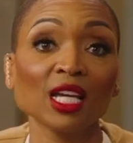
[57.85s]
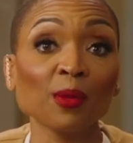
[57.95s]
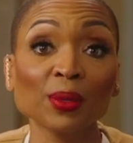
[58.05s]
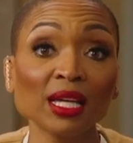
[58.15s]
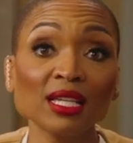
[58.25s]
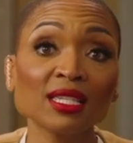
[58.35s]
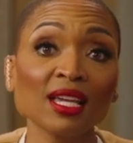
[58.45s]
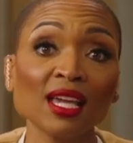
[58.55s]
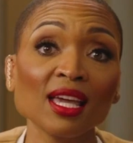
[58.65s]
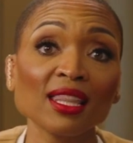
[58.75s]
a place
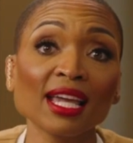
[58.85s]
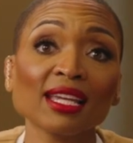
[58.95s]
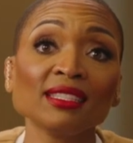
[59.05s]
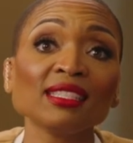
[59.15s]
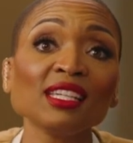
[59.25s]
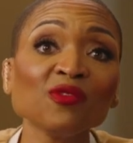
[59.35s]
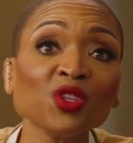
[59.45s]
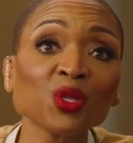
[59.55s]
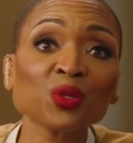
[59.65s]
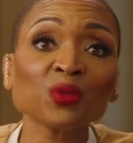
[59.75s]
that can leave
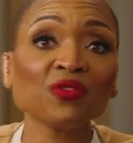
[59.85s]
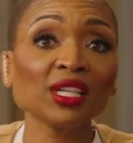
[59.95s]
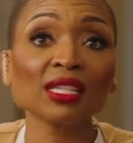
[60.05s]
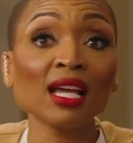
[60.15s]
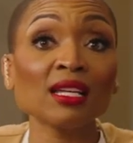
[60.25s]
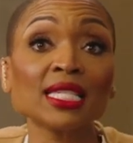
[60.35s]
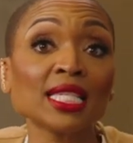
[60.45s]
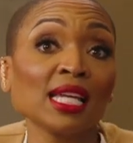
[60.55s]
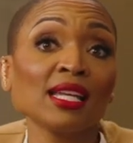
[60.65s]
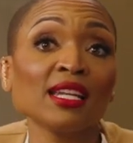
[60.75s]
you feeling
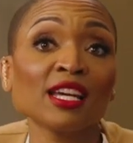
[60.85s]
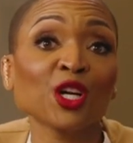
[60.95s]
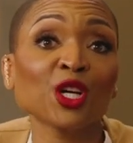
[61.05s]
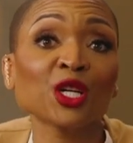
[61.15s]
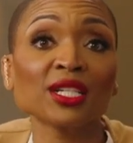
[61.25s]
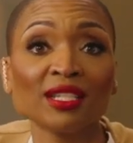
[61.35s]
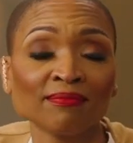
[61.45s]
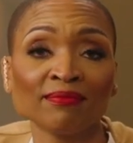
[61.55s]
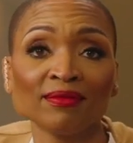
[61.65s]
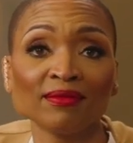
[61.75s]
unseen and unheard.
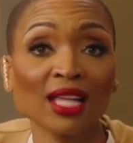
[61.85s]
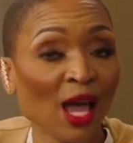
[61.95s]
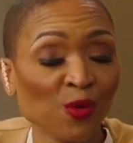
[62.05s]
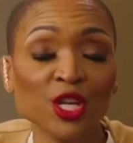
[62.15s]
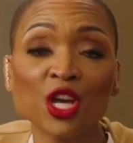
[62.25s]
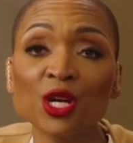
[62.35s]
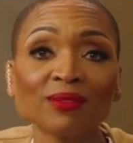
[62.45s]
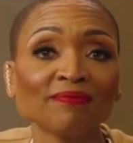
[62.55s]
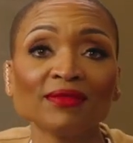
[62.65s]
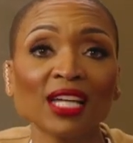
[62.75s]
I would know.
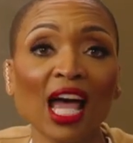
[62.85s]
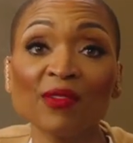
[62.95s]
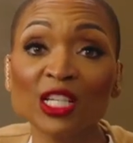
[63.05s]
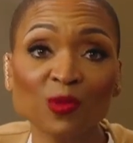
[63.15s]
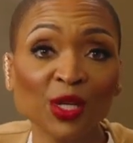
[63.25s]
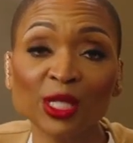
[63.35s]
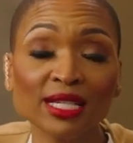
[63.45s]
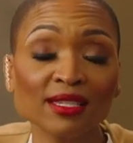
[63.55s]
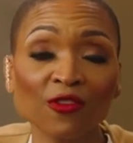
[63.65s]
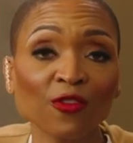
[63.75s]
I've experienced it